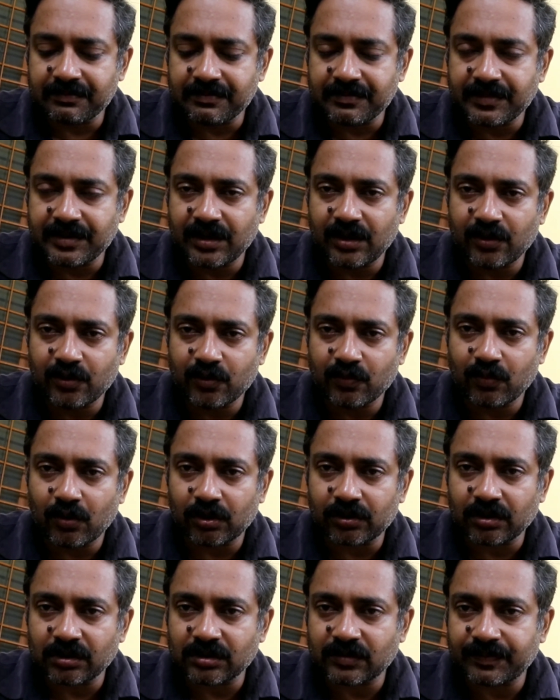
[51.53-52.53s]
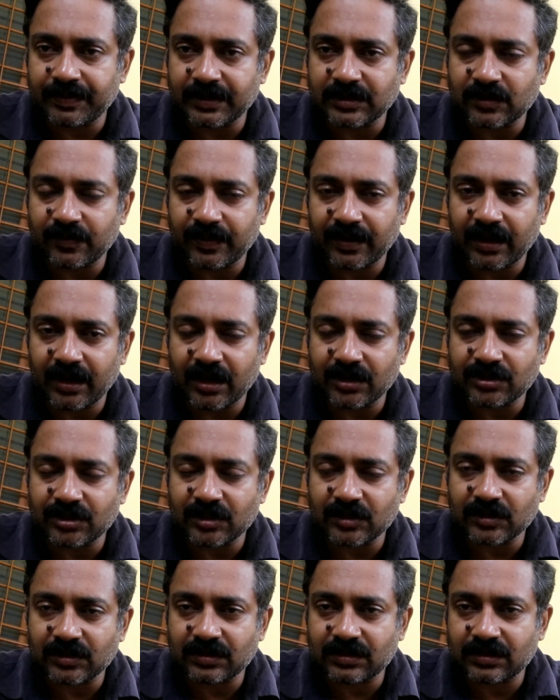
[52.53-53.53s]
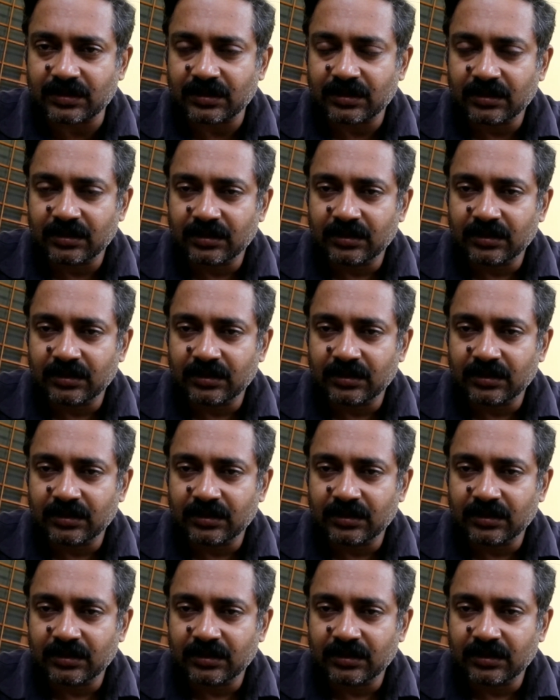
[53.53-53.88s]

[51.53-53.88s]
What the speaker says: new model specifications